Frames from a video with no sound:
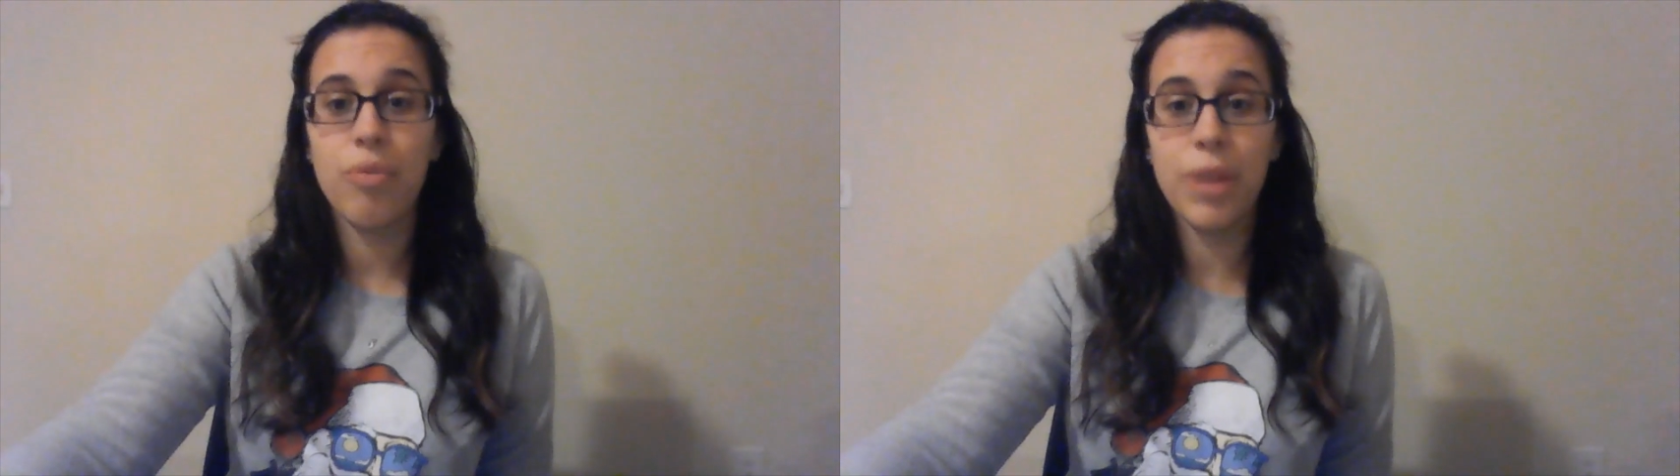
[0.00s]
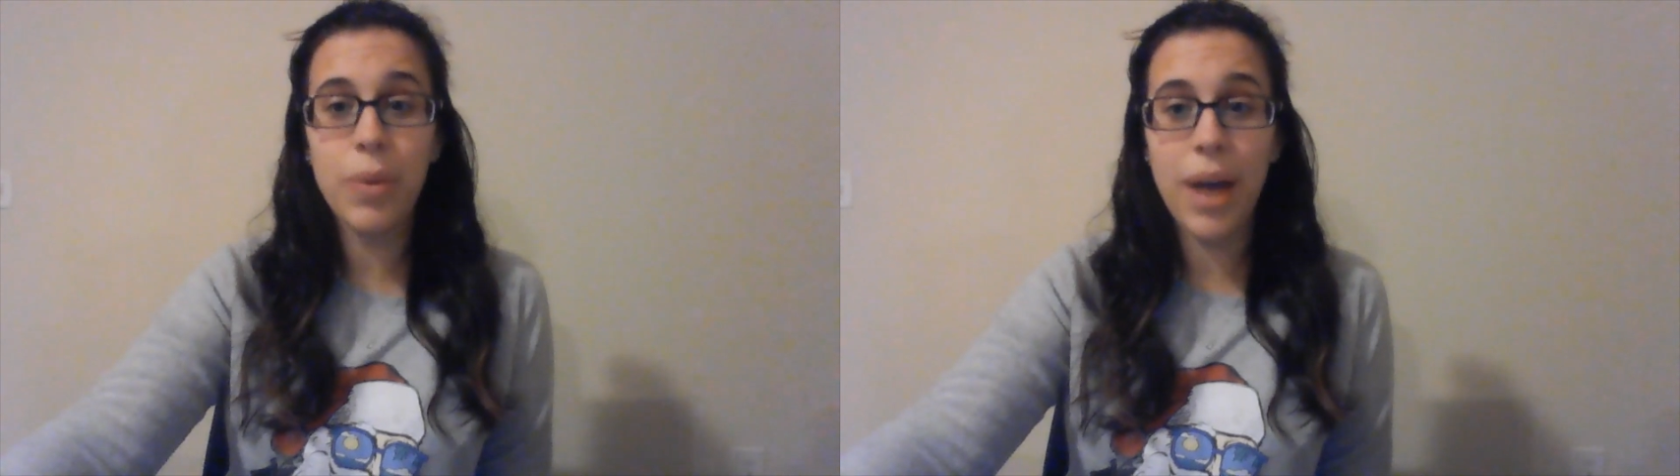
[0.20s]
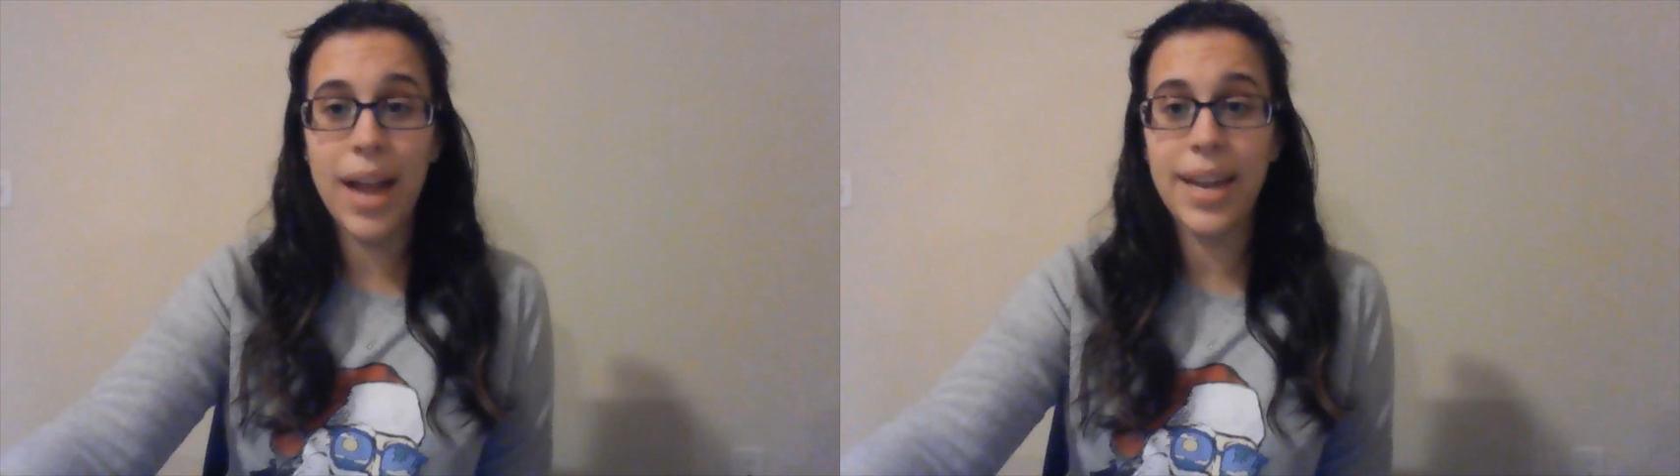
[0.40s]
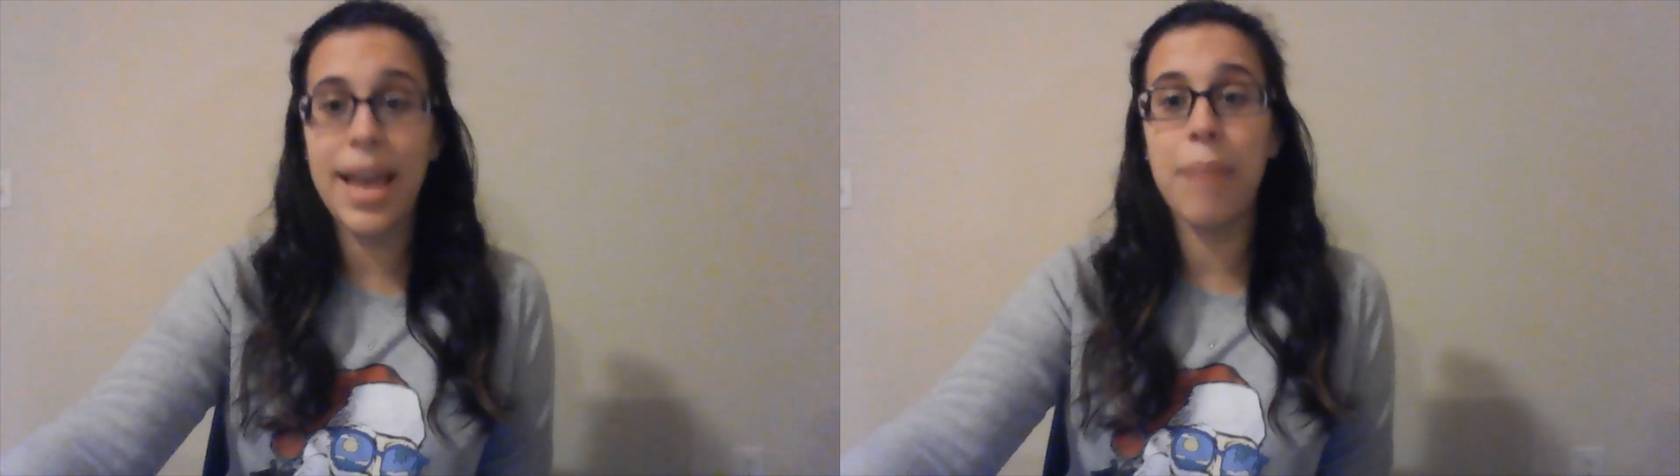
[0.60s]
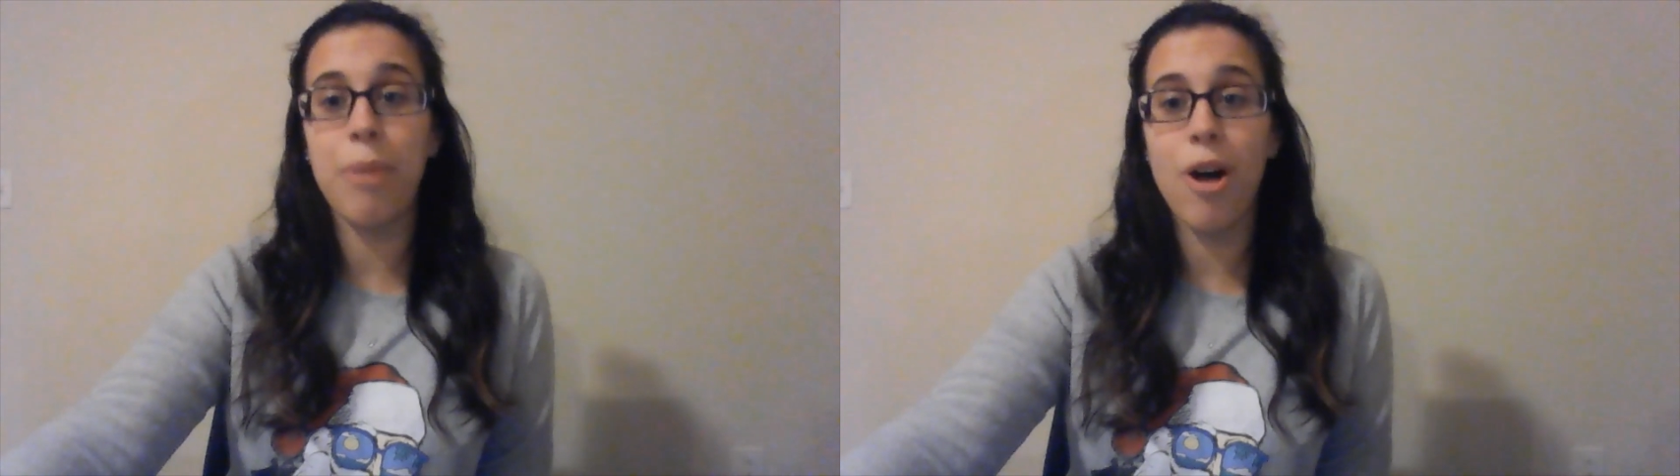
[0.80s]

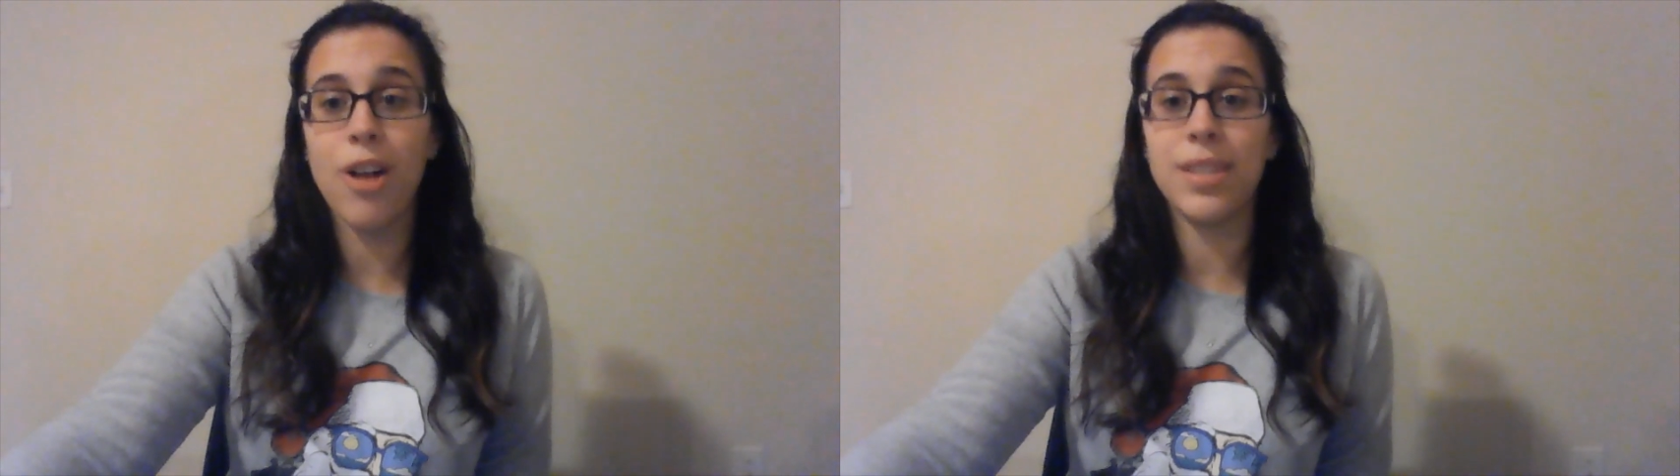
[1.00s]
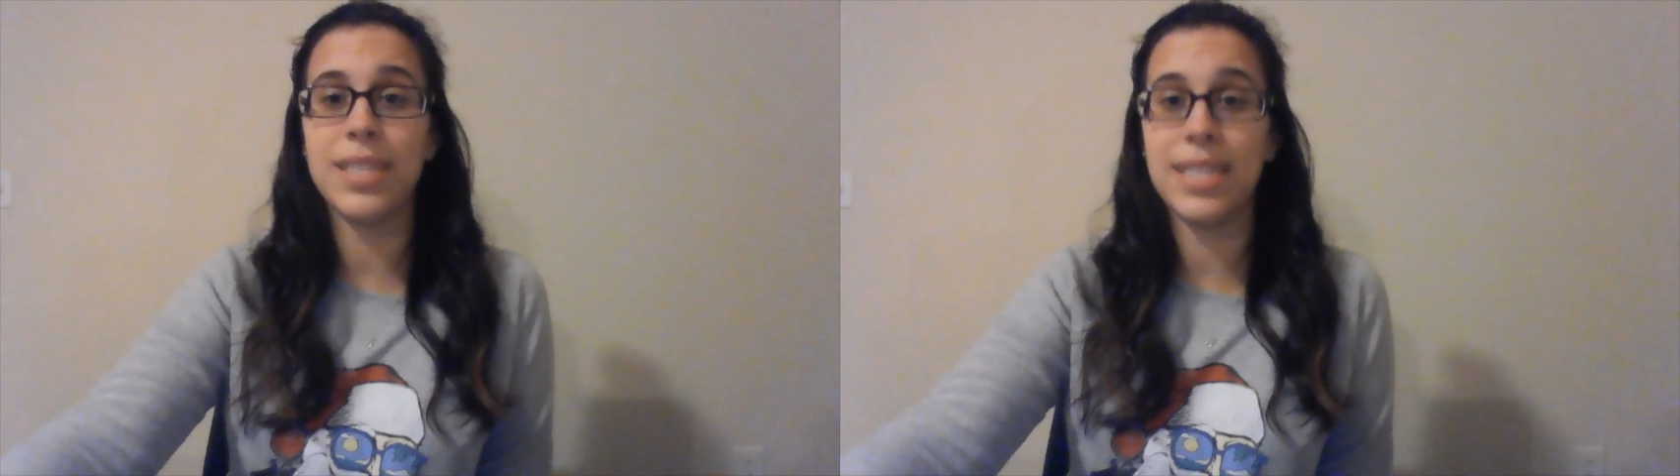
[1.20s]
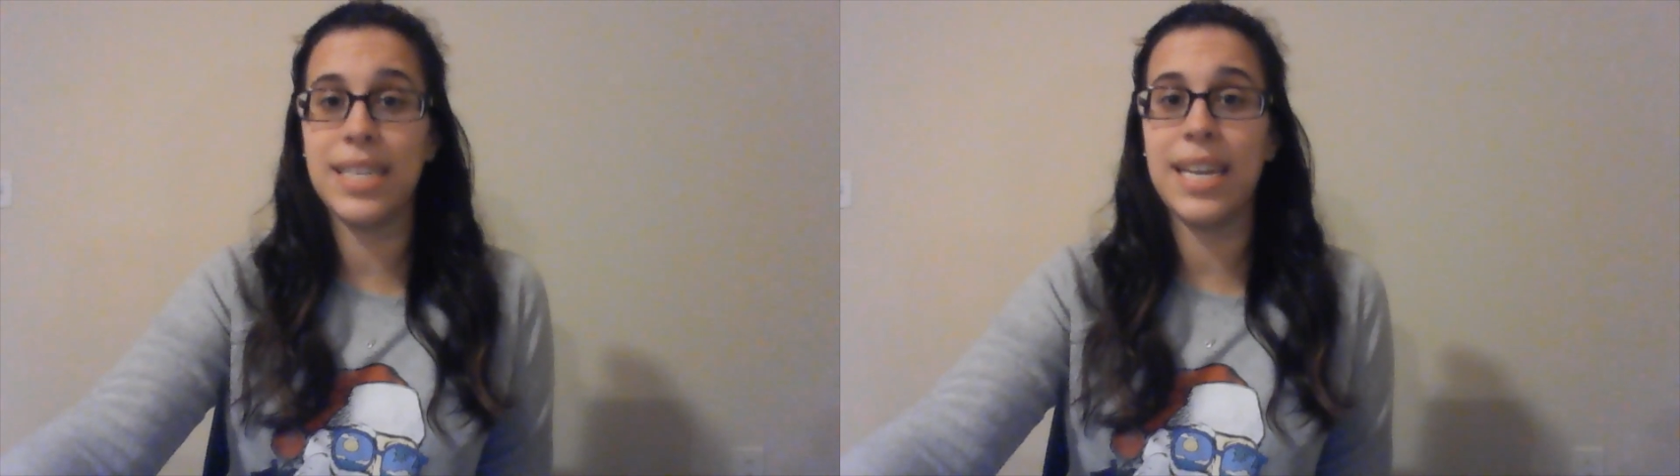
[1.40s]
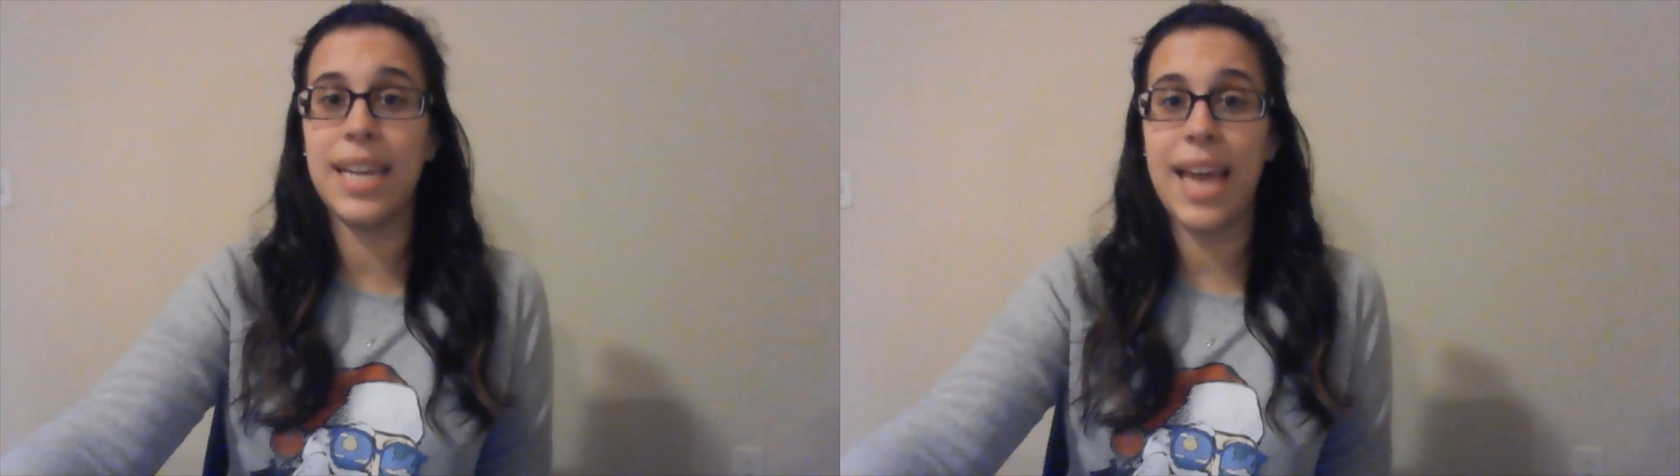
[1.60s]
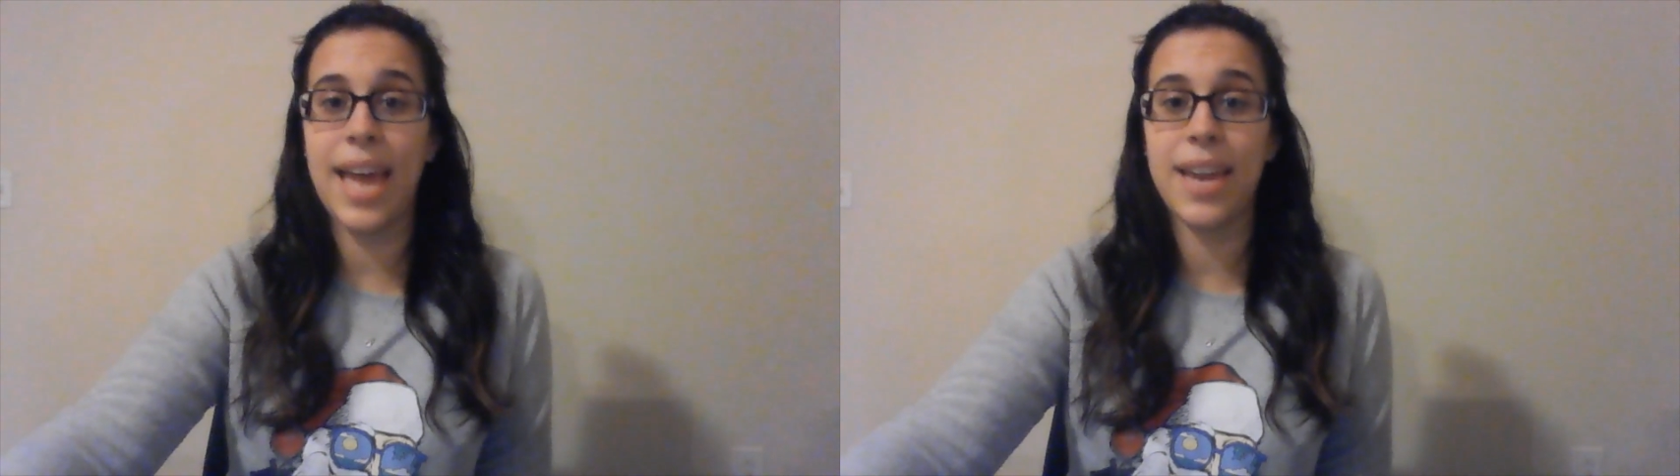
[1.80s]
Rewind and pause to see it
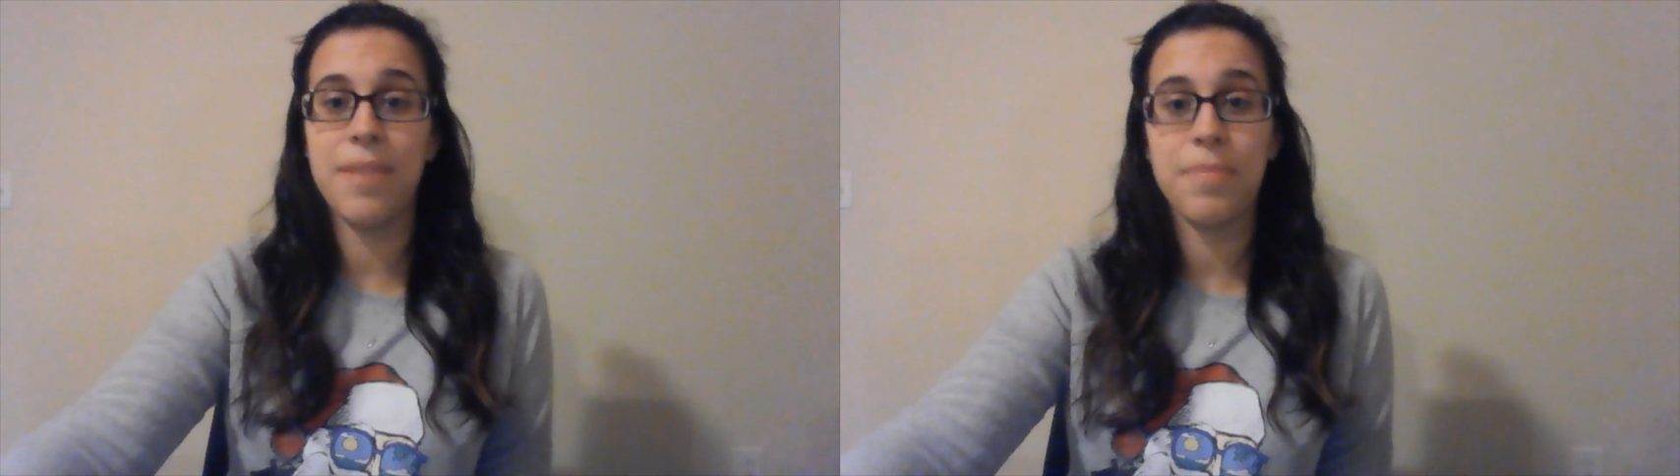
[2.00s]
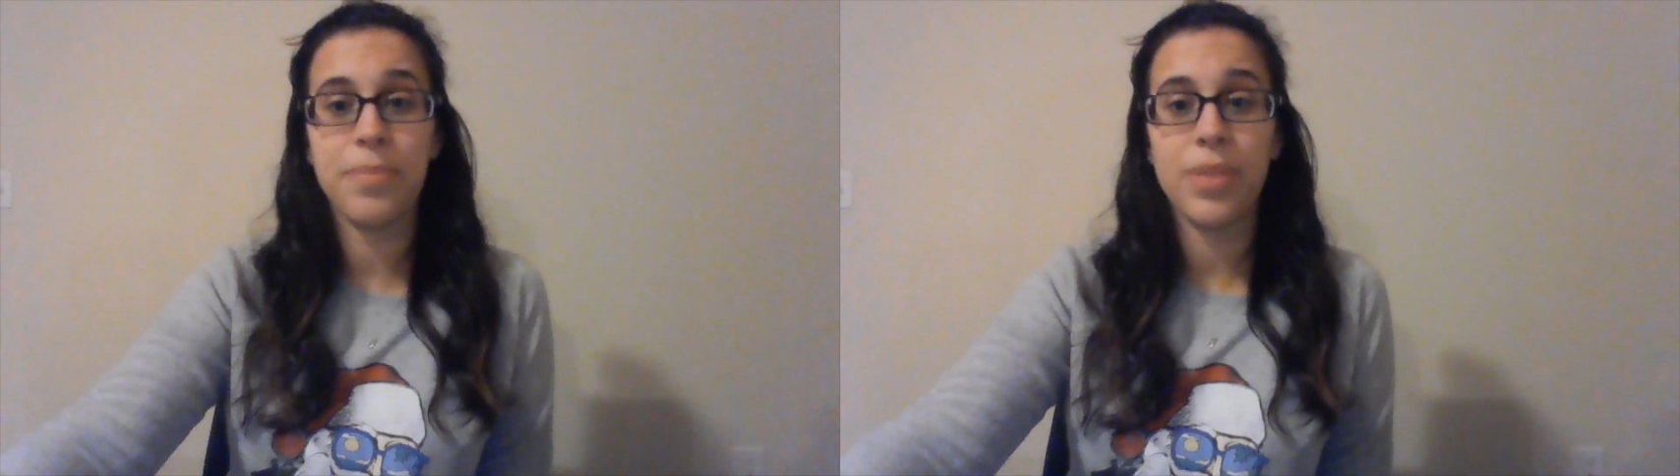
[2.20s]
again.